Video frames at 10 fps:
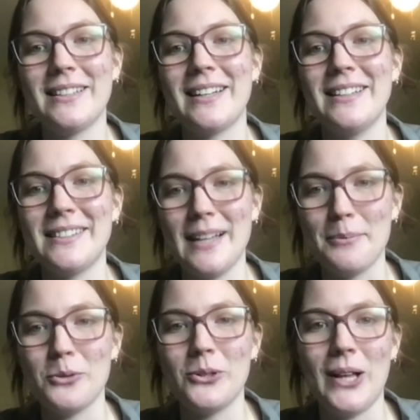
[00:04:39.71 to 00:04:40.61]

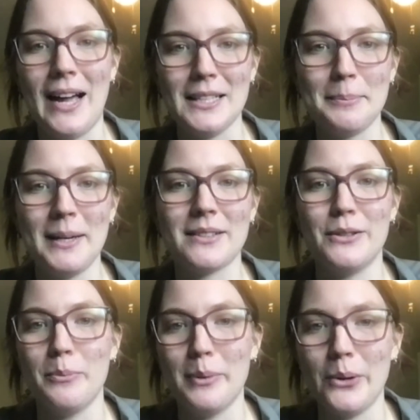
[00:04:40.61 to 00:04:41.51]
conceptual aspects
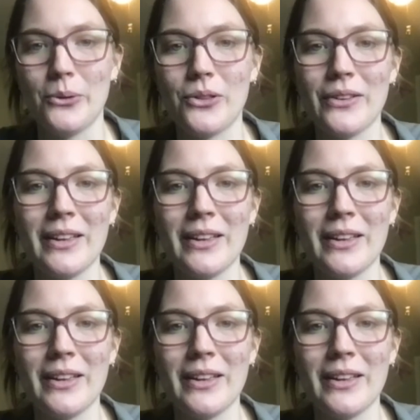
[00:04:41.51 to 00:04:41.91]
to both.